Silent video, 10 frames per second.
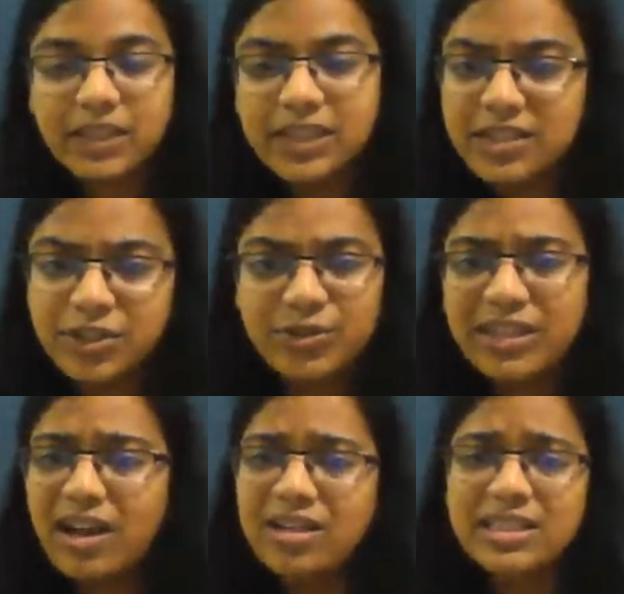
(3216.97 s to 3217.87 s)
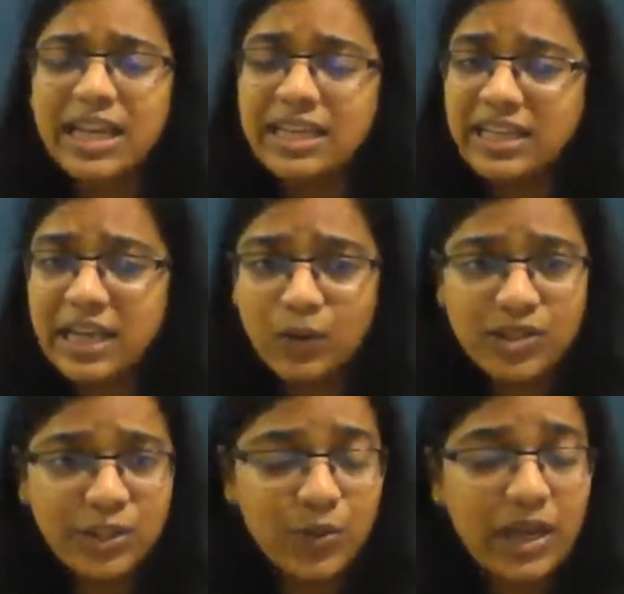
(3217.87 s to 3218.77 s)
Yes, you can ask any
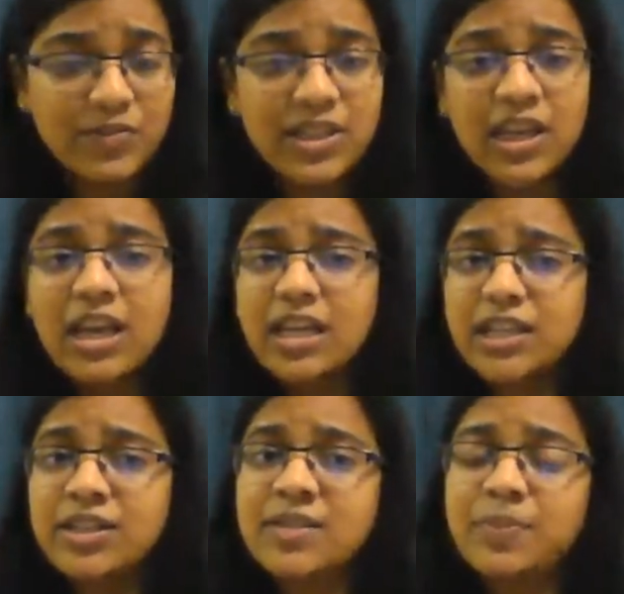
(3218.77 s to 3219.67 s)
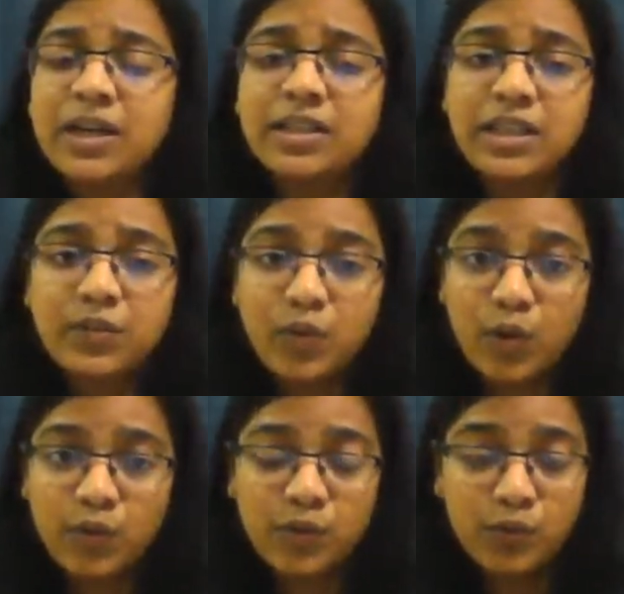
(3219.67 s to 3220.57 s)
doubts that you have. See, irrespective
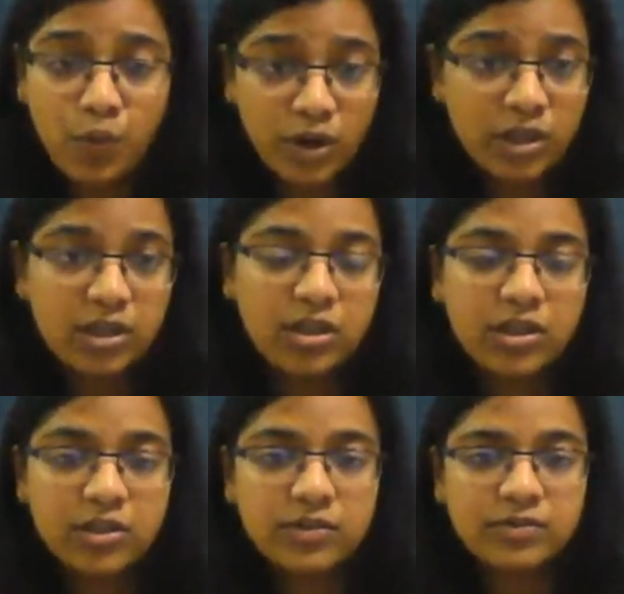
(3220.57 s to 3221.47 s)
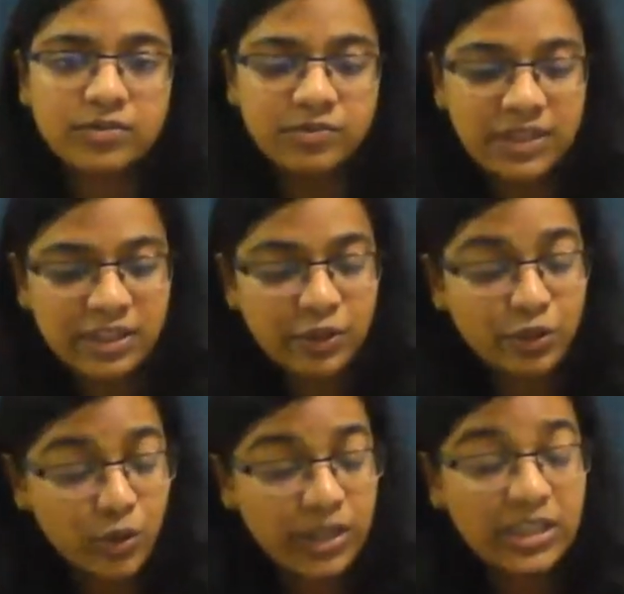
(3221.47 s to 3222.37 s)
of whether you're
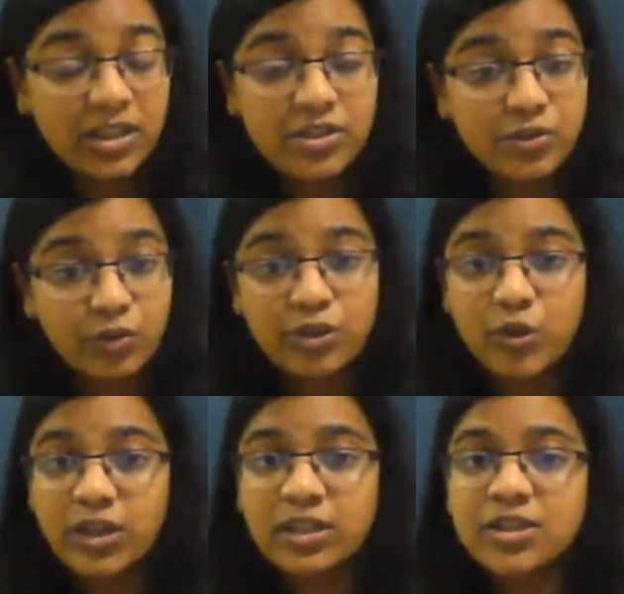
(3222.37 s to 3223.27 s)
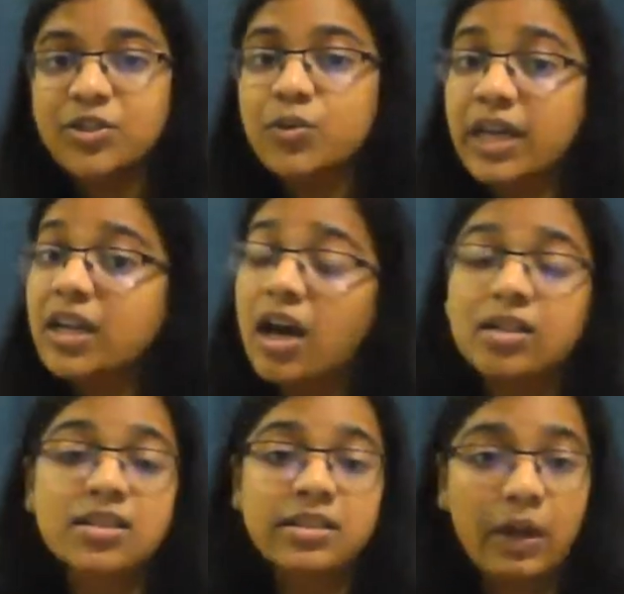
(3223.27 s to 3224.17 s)
joining us or not joining us, you can
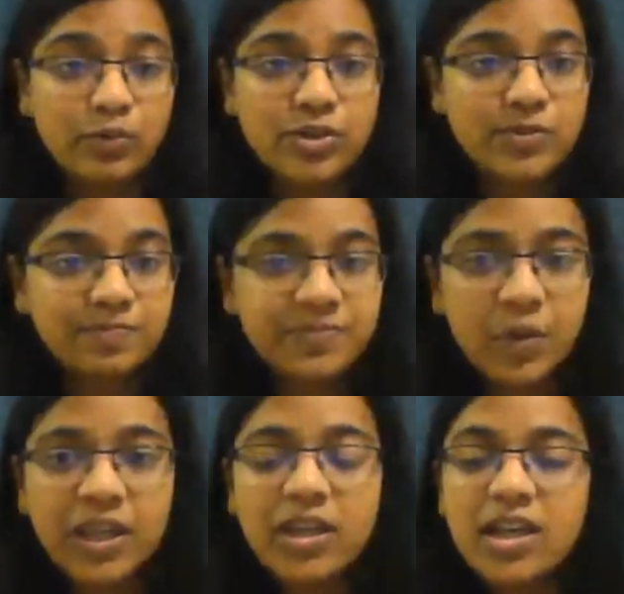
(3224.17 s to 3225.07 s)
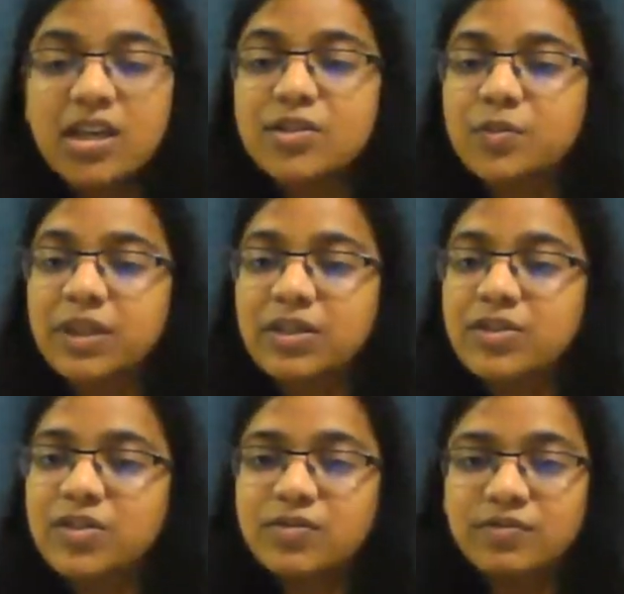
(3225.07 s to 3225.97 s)
ask doubts. Okay, so
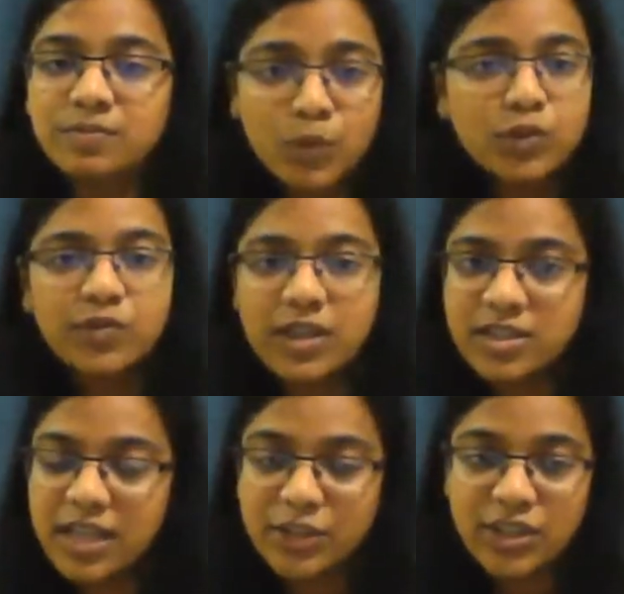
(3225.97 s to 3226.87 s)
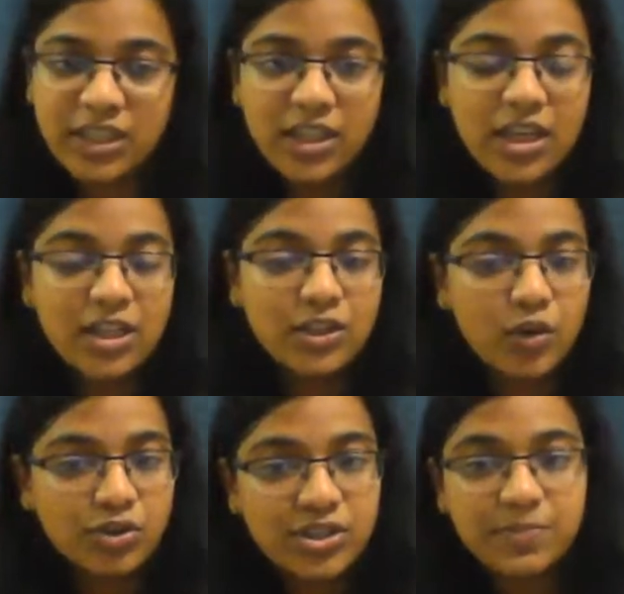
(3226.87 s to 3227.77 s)
because both of us actually,
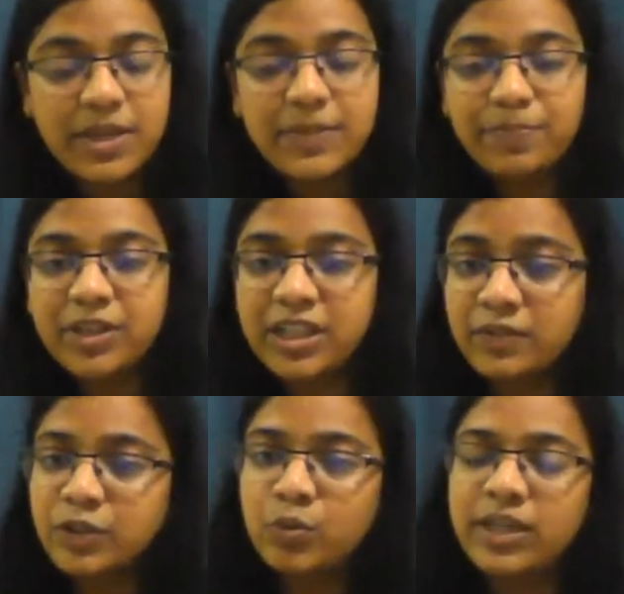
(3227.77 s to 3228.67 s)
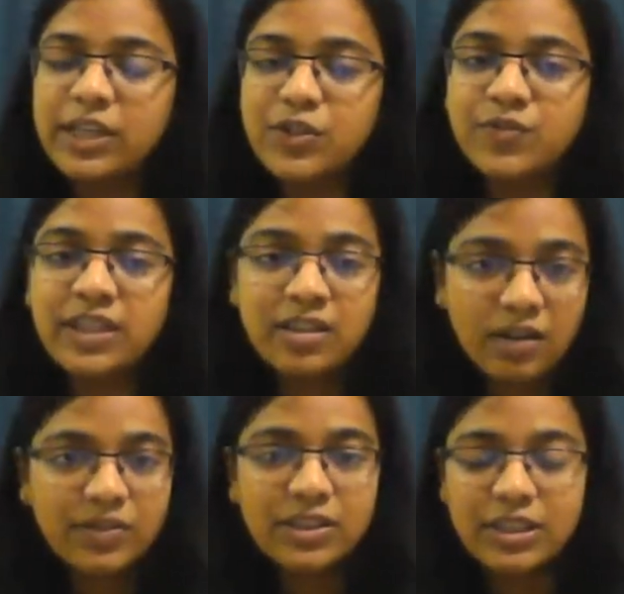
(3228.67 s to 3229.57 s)
not just me, but even Yogesh, we
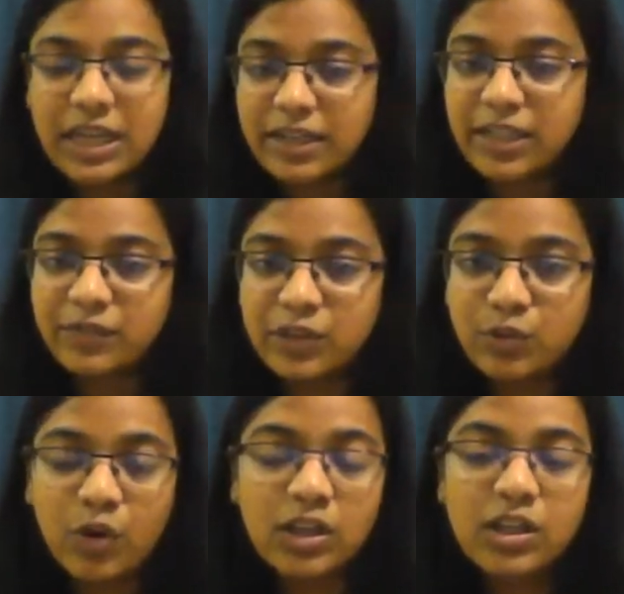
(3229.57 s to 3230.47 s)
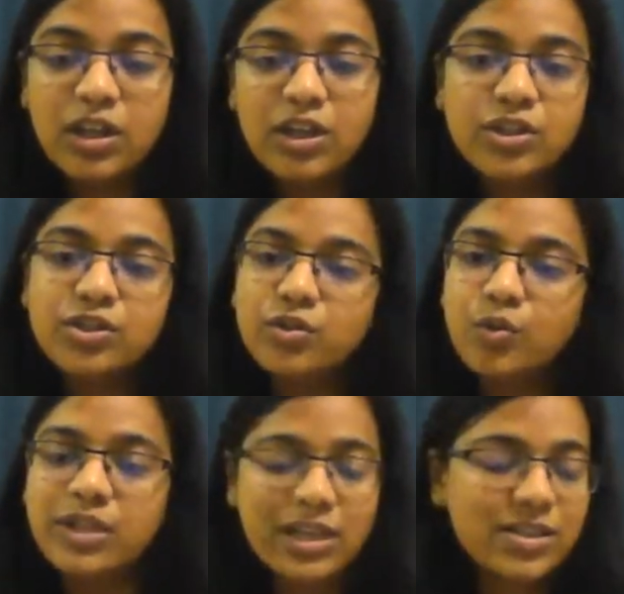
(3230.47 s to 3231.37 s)
love interacting with you all.
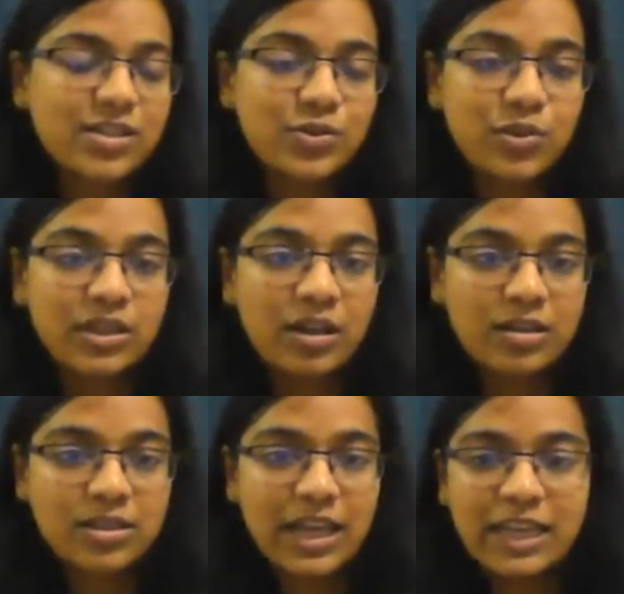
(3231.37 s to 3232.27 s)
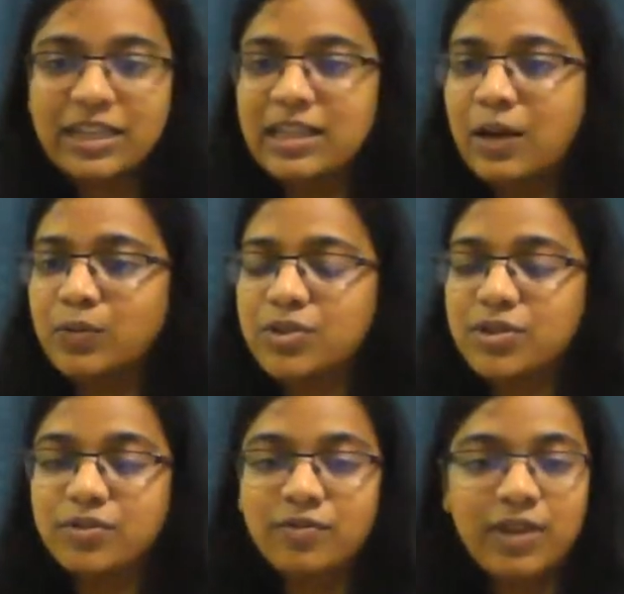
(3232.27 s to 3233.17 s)
So yes, you can ask any
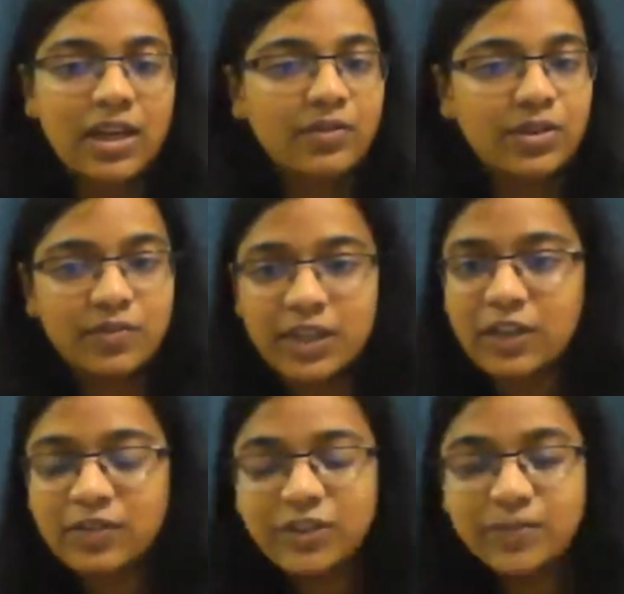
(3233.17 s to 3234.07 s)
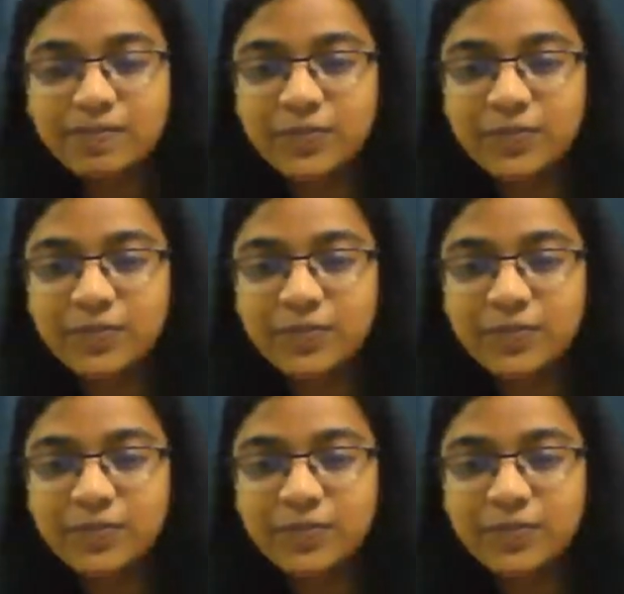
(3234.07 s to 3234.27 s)
doubts whenever, wherever.